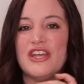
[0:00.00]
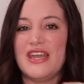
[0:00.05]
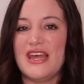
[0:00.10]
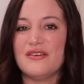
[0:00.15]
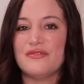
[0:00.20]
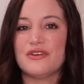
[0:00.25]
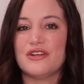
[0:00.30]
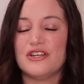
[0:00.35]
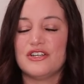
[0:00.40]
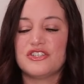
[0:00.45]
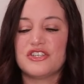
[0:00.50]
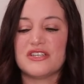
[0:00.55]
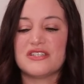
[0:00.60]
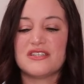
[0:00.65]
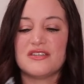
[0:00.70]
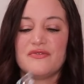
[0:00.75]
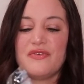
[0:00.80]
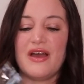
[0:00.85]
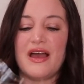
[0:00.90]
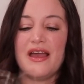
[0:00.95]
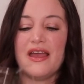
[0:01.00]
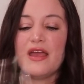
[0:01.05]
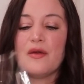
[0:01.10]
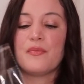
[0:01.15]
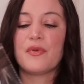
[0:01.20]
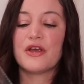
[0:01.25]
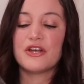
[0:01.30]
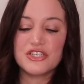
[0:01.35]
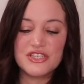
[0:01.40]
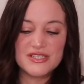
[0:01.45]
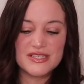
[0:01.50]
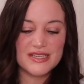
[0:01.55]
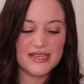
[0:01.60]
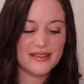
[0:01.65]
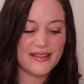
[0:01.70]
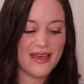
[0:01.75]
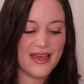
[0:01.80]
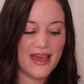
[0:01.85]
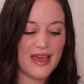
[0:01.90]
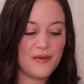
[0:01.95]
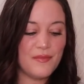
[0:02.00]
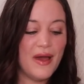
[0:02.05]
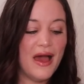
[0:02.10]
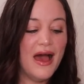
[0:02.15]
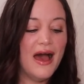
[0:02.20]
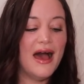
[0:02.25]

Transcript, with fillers: never justify purchasing them.